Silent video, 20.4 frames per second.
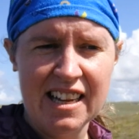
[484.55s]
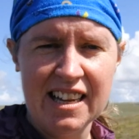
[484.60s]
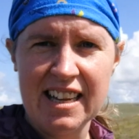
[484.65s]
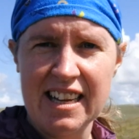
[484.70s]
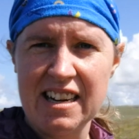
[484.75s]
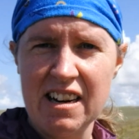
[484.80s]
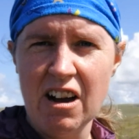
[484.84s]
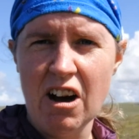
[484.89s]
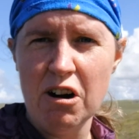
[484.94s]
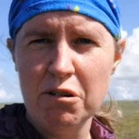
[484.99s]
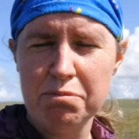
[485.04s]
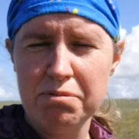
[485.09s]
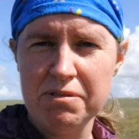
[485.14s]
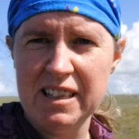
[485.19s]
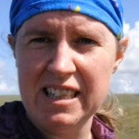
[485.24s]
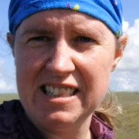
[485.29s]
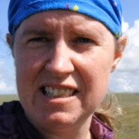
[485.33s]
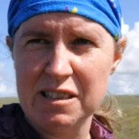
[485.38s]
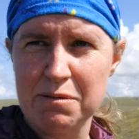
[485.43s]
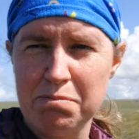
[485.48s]
kind of
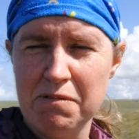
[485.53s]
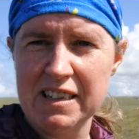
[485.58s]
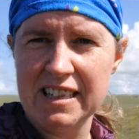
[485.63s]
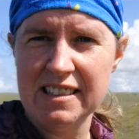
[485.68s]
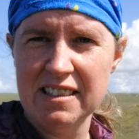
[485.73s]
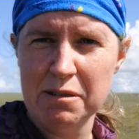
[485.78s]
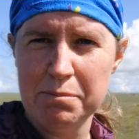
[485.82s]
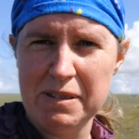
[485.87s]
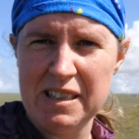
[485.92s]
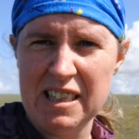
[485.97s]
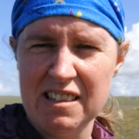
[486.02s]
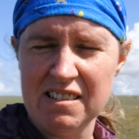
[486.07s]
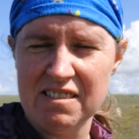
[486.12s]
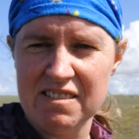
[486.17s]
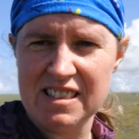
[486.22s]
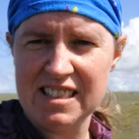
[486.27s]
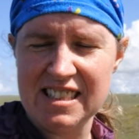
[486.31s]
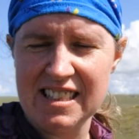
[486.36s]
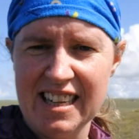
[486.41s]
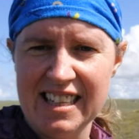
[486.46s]
hopefully just bring a little bit of
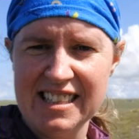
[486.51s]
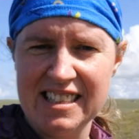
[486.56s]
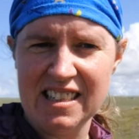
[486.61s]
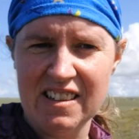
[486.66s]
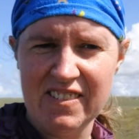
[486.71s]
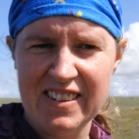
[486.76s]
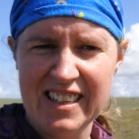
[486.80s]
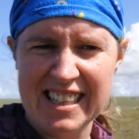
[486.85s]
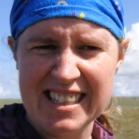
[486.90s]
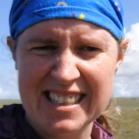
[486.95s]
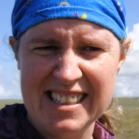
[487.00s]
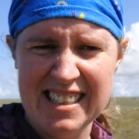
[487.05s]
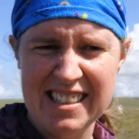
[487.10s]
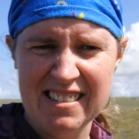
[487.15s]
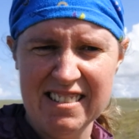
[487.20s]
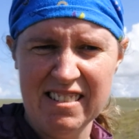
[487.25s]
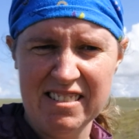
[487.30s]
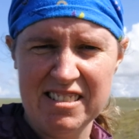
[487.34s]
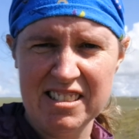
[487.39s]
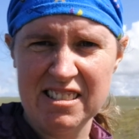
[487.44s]
scientific
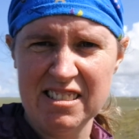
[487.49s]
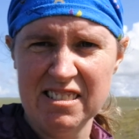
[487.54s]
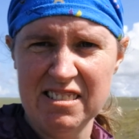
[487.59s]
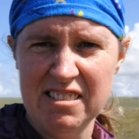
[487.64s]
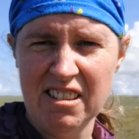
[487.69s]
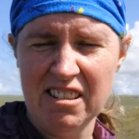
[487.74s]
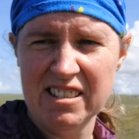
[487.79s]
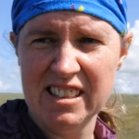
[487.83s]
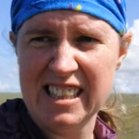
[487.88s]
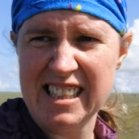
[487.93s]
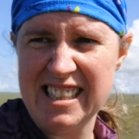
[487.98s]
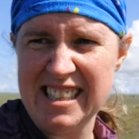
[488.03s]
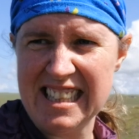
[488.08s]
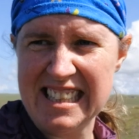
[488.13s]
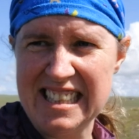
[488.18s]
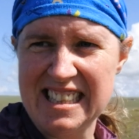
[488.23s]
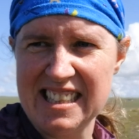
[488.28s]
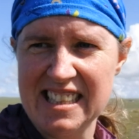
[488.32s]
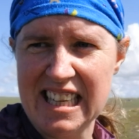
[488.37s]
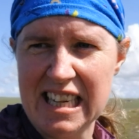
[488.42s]
ecological knowledge
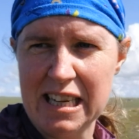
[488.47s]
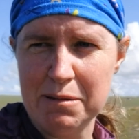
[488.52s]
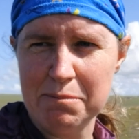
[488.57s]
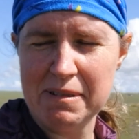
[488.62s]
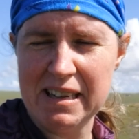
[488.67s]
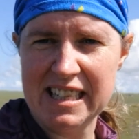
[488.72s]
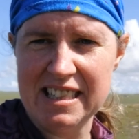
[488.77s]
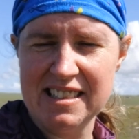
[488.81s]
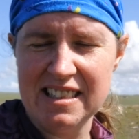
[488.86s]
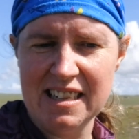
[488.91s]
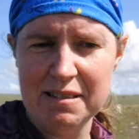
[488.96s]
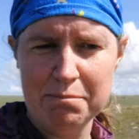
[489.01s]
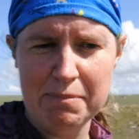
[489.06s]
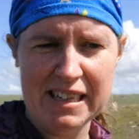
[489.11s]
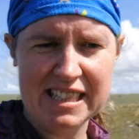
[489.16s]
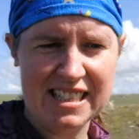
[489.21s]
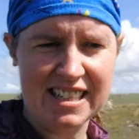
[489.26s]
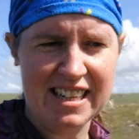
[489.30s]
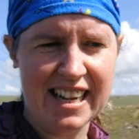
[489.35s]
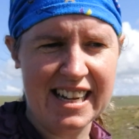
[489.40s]
into them and
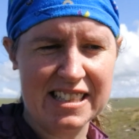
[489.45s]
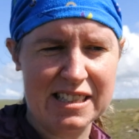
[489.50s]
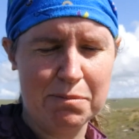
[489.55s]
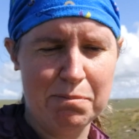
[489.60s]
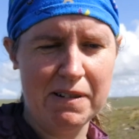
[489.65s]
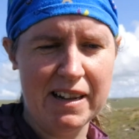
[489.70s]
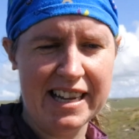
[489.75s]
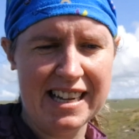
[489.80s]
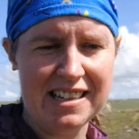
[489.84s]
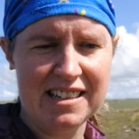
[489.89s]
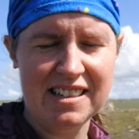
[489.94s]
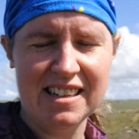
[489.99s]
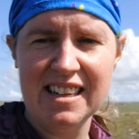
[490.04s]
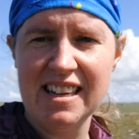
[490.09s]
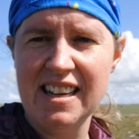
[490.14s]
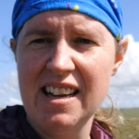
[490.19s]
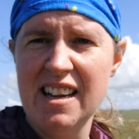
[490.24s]
basically explain